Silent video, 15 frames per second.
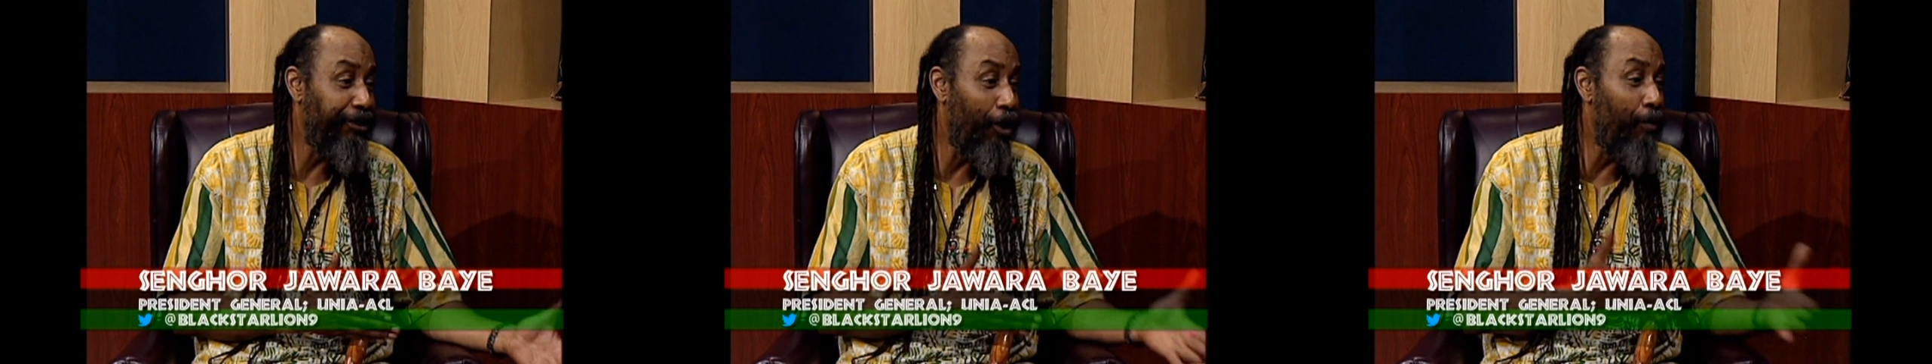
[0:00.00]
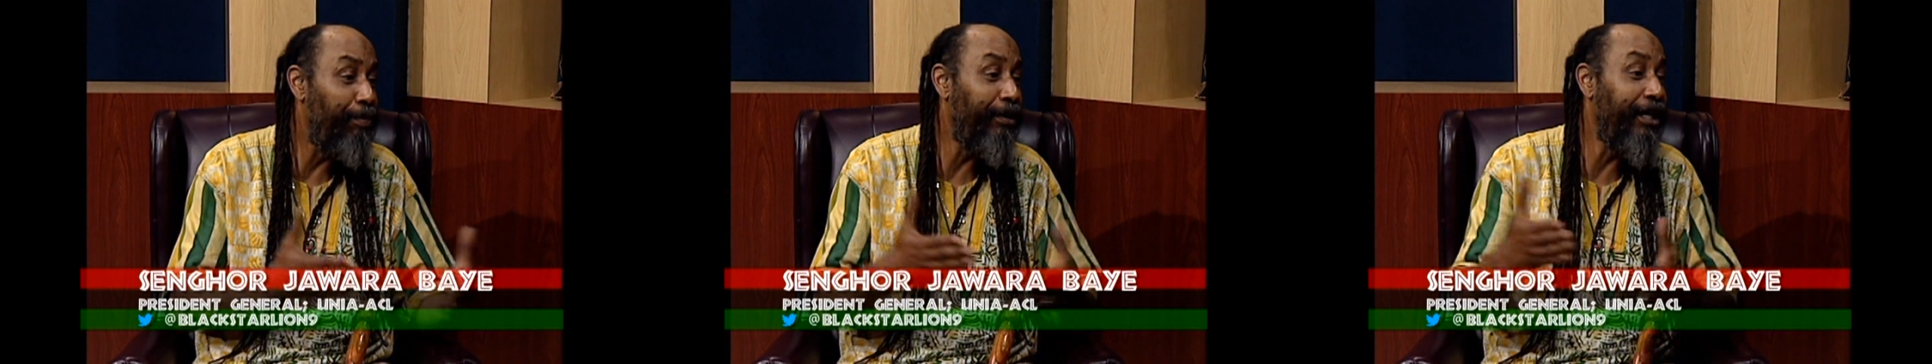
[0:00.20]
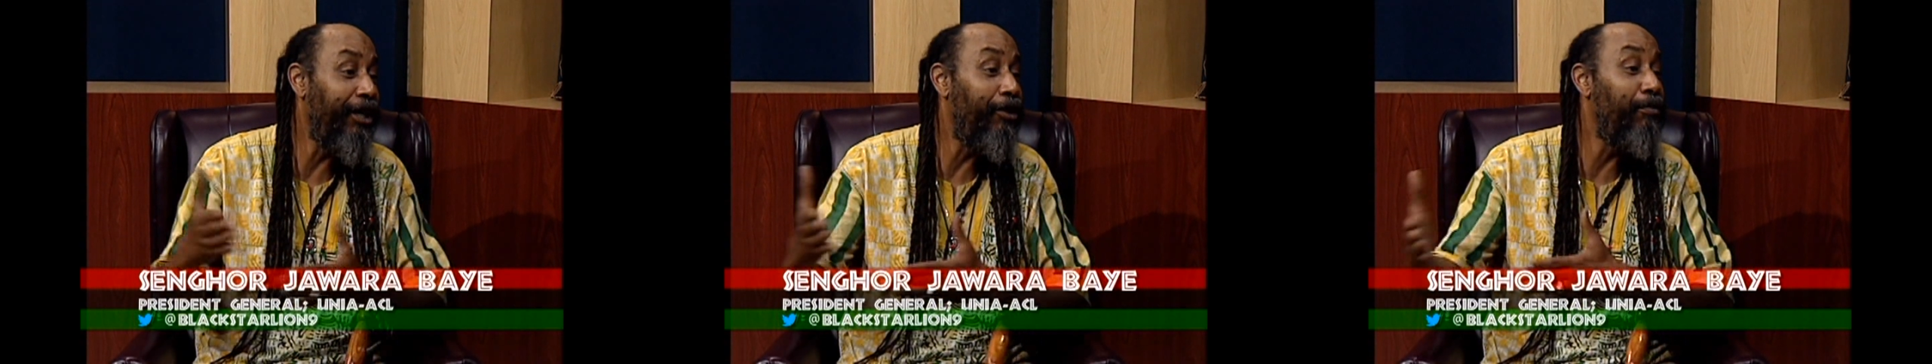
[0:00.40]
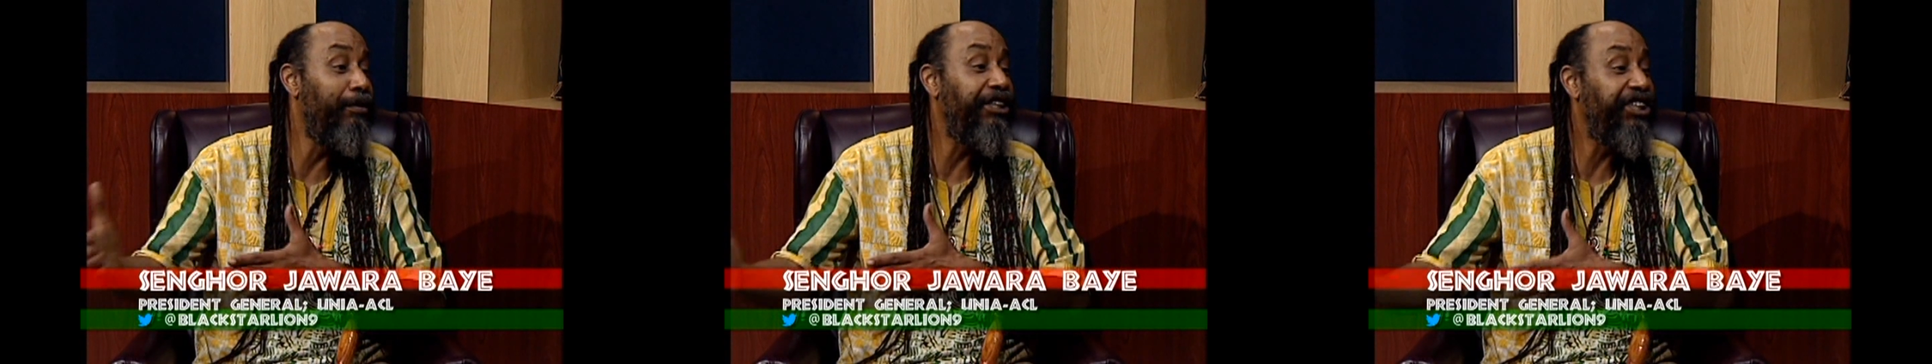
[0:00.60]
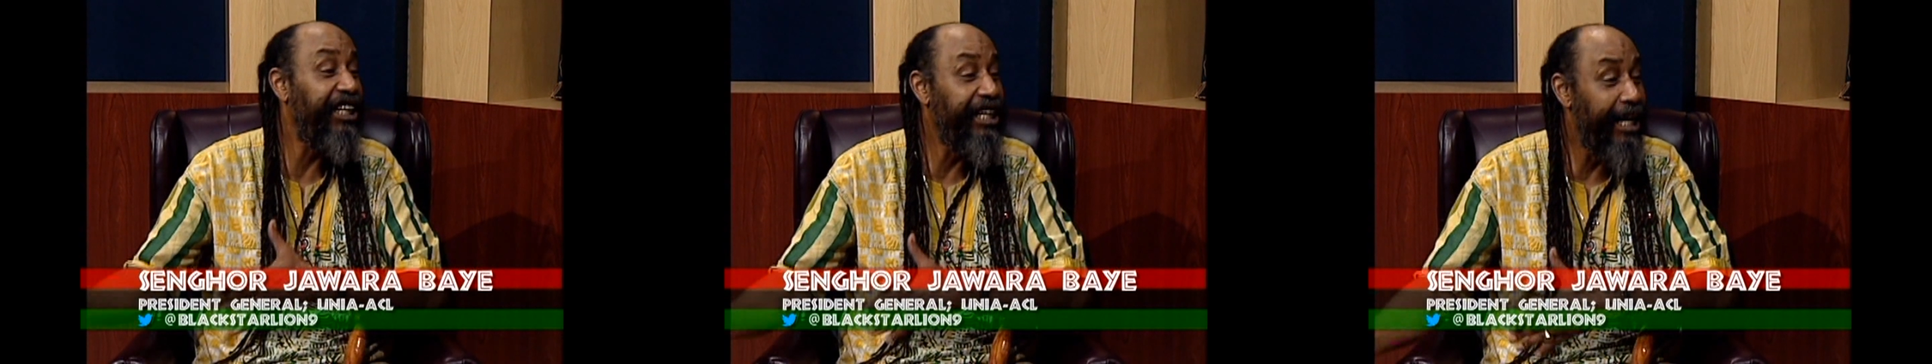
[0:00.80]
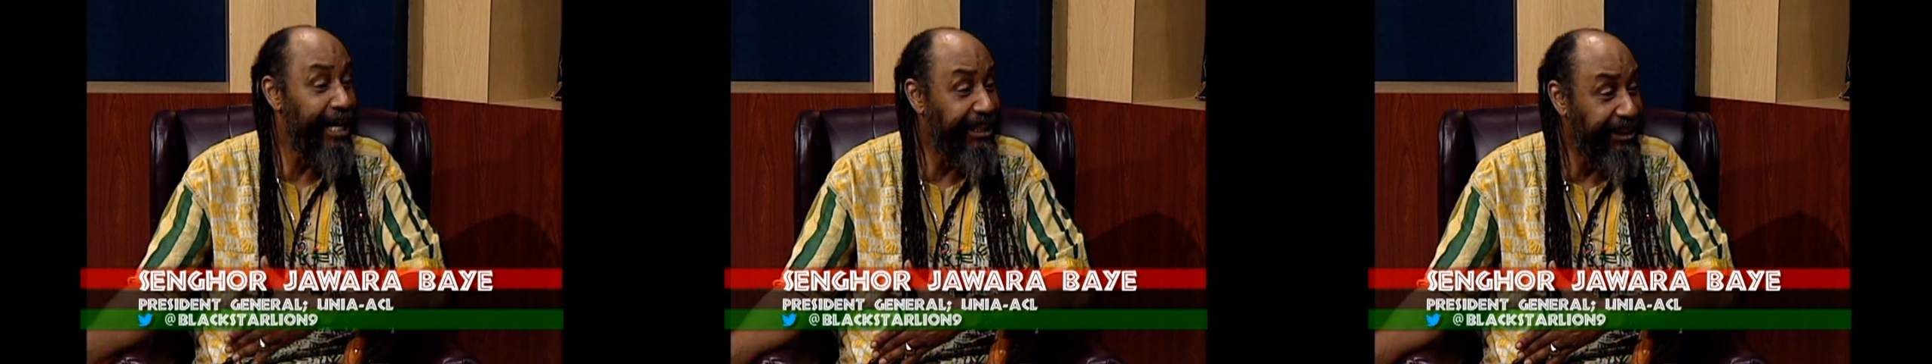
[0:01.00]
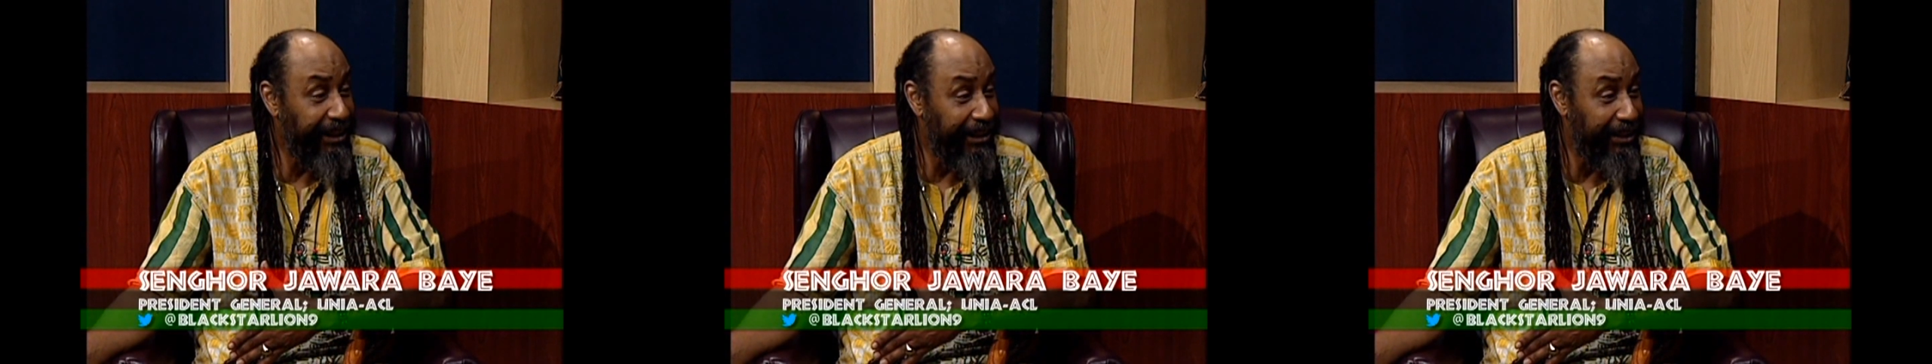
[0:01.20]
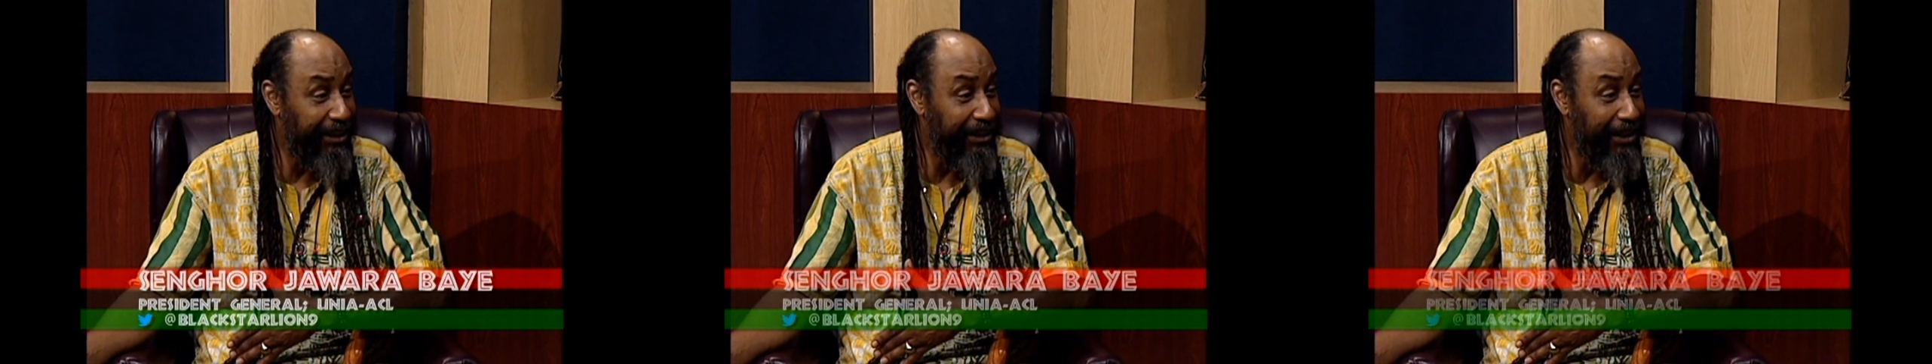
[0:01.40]
no political
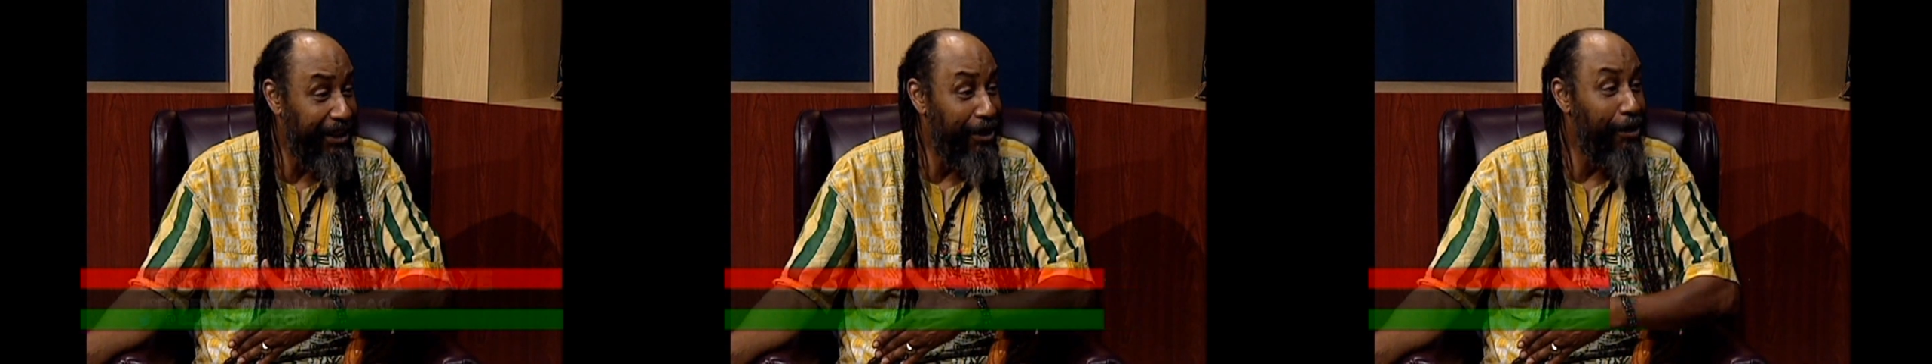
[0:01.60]
machinations,